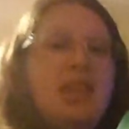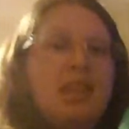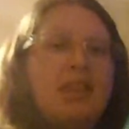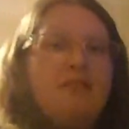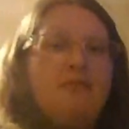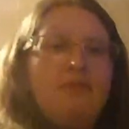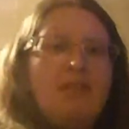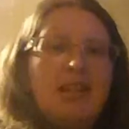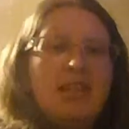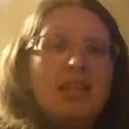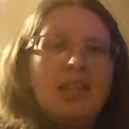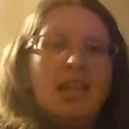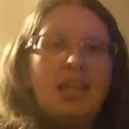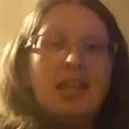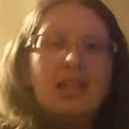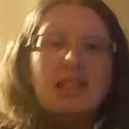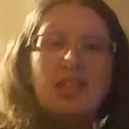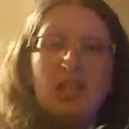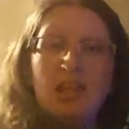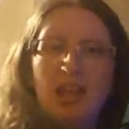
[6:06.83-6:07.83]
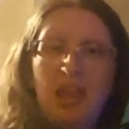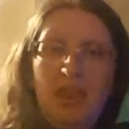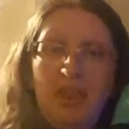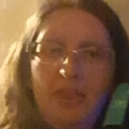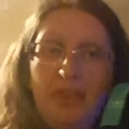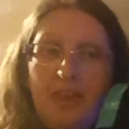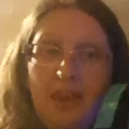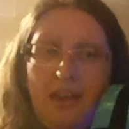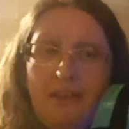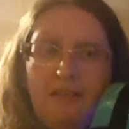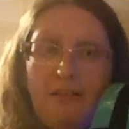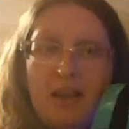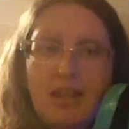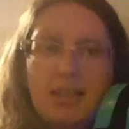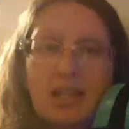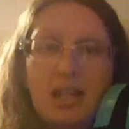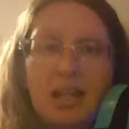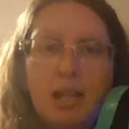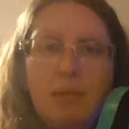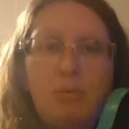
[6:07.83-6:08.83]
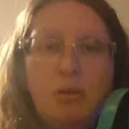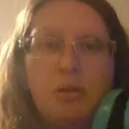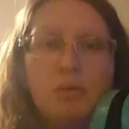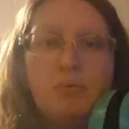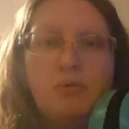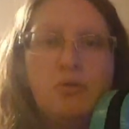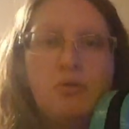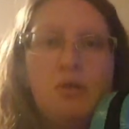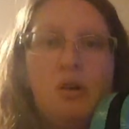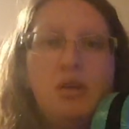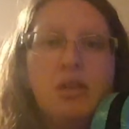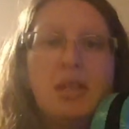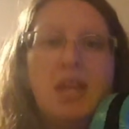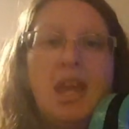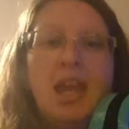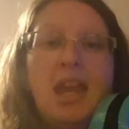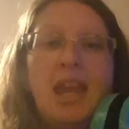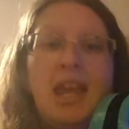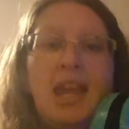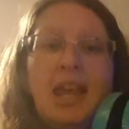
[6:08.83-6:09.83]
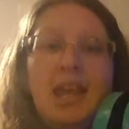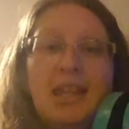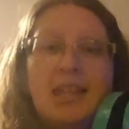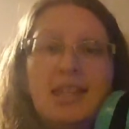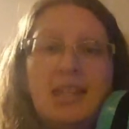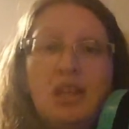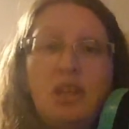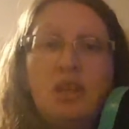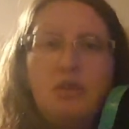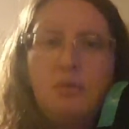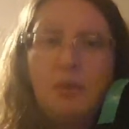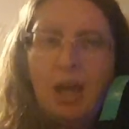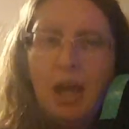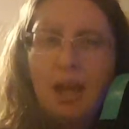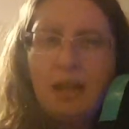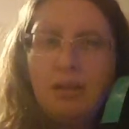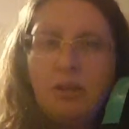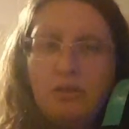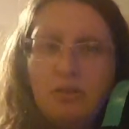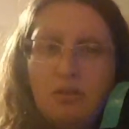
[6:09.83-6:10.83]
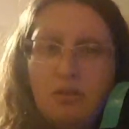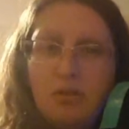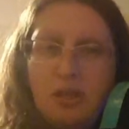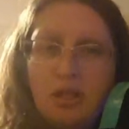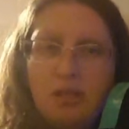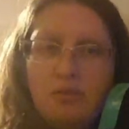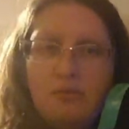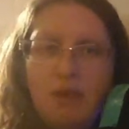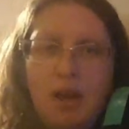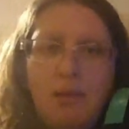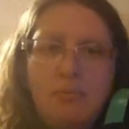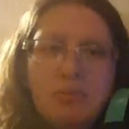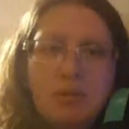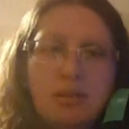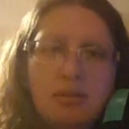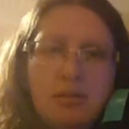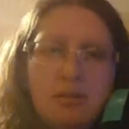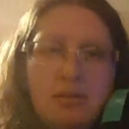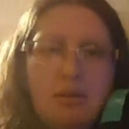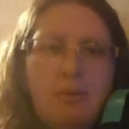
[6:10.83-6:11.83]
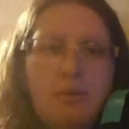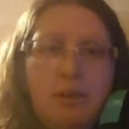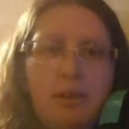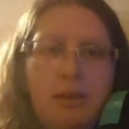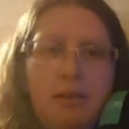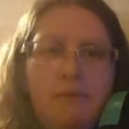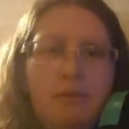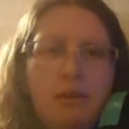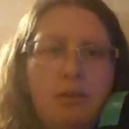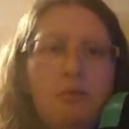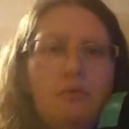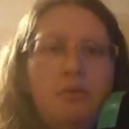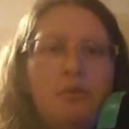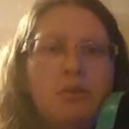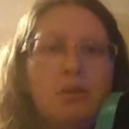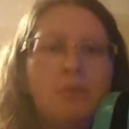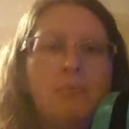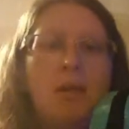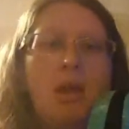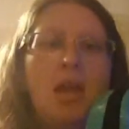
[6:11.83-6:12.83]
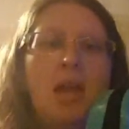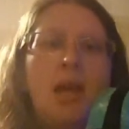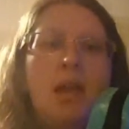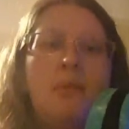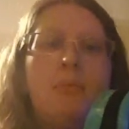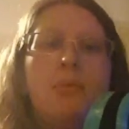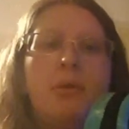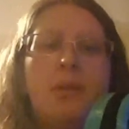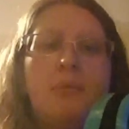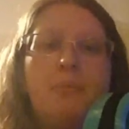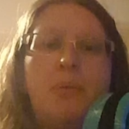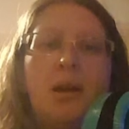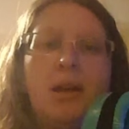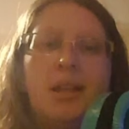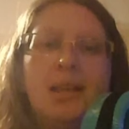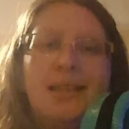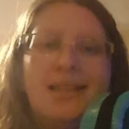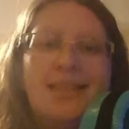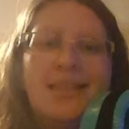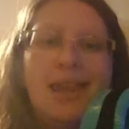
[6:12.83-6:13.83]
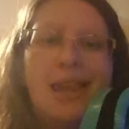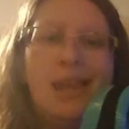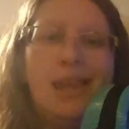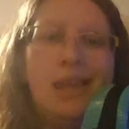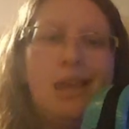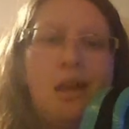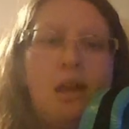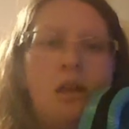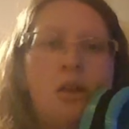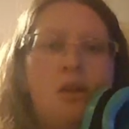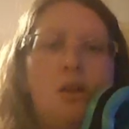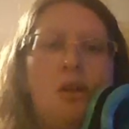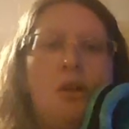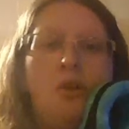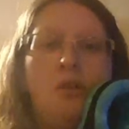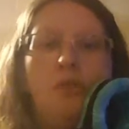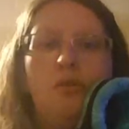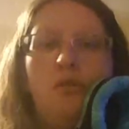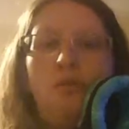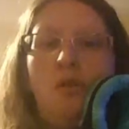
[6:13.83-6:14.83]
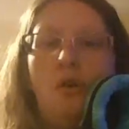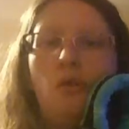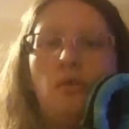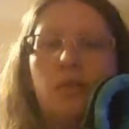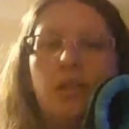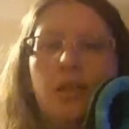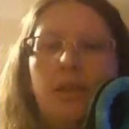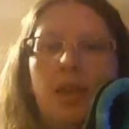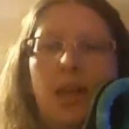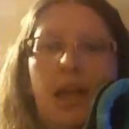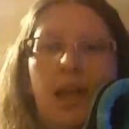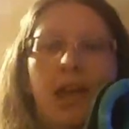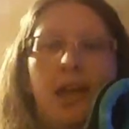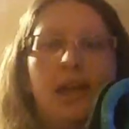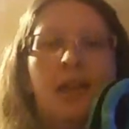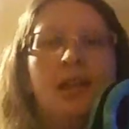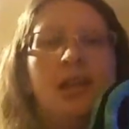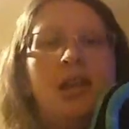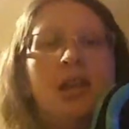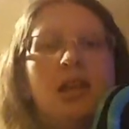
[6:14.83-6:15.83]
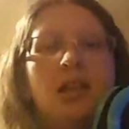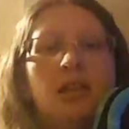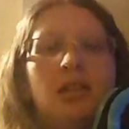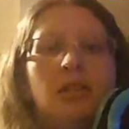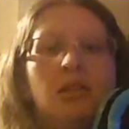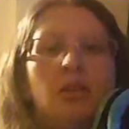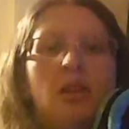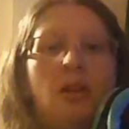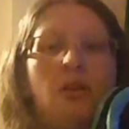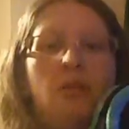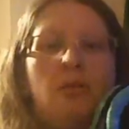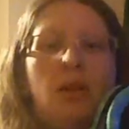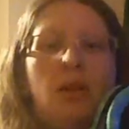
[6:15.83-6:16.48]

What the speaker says: The reason it's theoretically possible to cross is you can undo these straps, so in theory you can cross them, but the buckle is here, not there. So